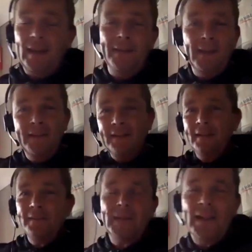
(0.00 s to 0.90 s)
then
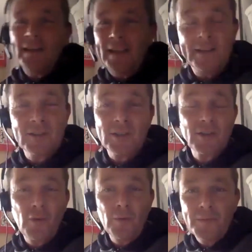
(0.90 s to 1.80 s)
it's just
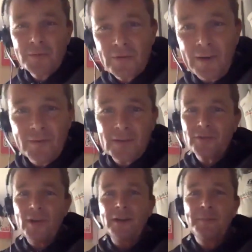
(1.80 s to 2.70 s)
grown from strength to
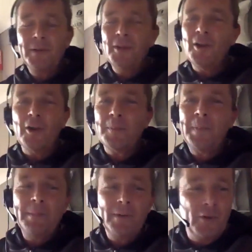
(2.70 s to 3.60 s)
strength. But not a lot of
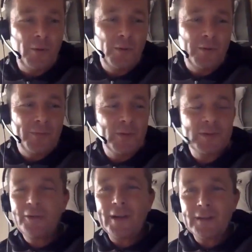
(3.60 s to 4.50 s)
people know who the
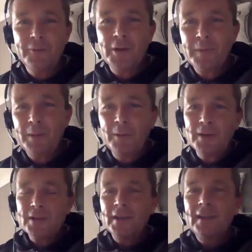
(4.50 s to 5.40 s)
first director of rugby
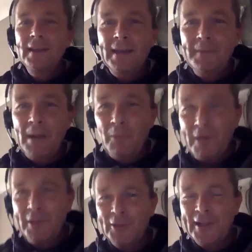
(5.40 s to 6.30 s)
was and what
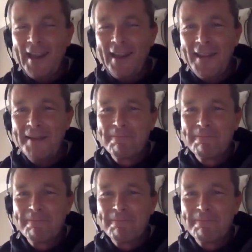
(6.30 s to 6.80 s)
it took to get there.